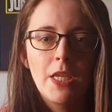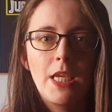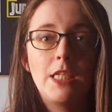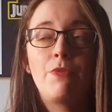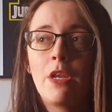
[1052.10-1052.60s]

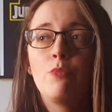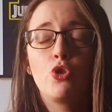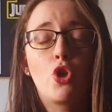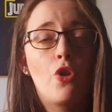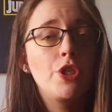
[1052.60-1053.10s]
He's very
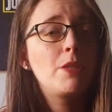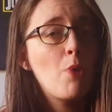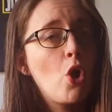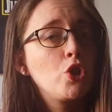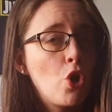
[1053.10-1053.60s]
much got the
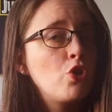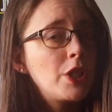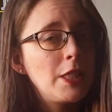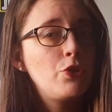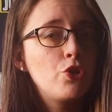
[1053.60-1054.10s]
small dog
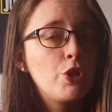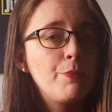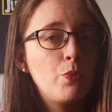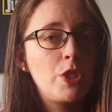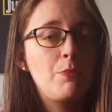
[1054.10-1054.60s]

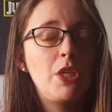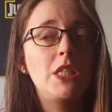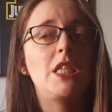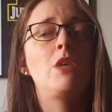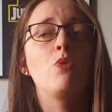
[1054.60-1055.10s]
syndrome, which
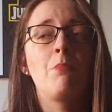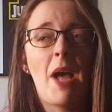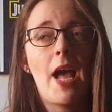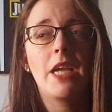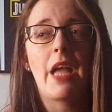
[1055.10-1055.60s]
means he will
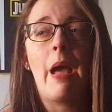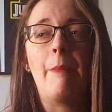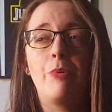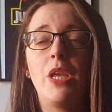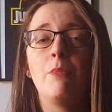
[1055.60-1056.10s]
bark
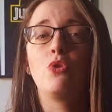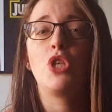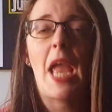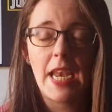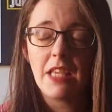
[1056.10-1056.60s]
at pretty
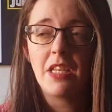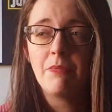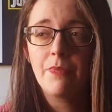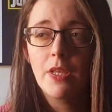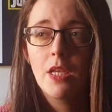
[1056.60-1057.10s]
much
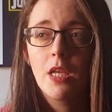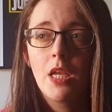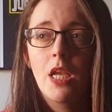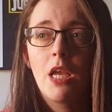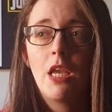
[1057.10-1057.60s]
anything.
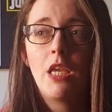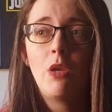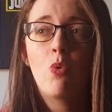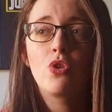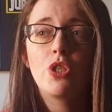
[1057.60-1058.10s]

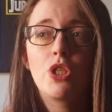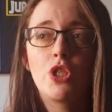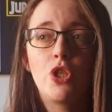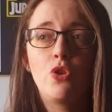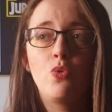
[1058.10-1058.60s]
He wants
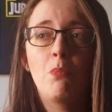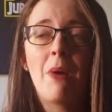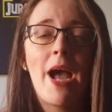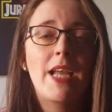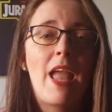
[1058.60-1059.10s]
to
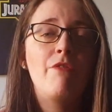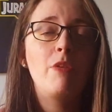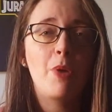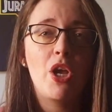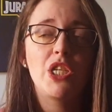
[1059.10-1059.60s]
bark at
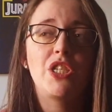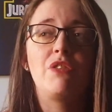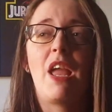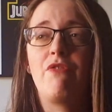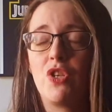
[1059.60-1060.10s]
every
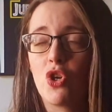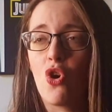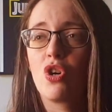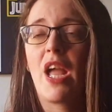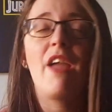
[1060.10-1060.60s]
person, every
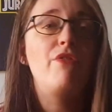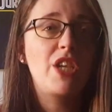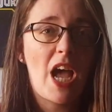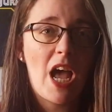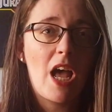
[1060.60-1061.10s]
dog, every
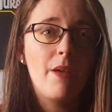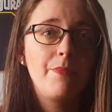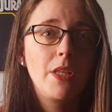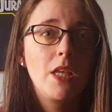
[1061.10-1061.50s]
car.